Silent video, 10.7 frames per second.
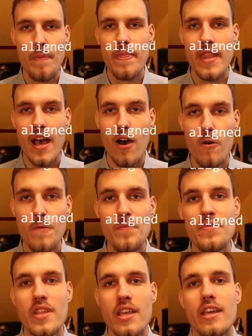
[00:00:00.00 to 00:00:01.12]
Now,
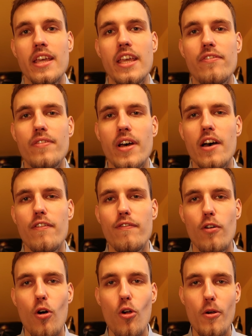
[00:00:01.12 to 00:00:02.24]
if a
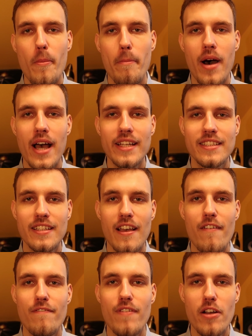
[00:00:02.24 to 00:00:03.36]
4-byte
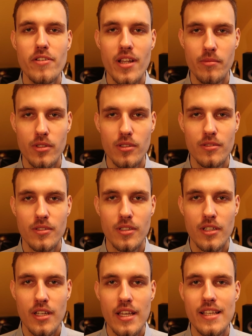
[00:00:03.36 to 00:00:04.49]
variable
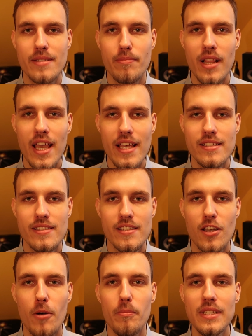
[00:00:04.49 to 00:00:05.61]
is placed
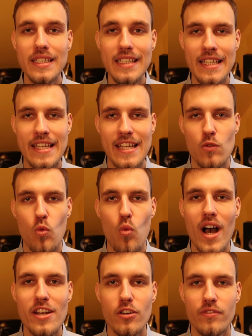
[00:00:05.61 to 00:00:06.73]
completely in
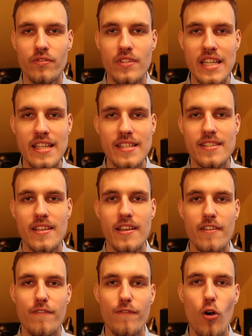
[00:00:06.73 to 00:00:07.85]
one of these
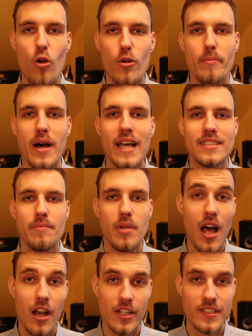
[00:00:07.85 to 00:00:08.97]
4-byte
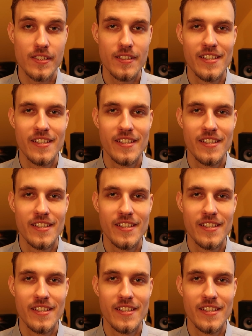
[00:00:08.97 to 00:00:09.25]
blocks,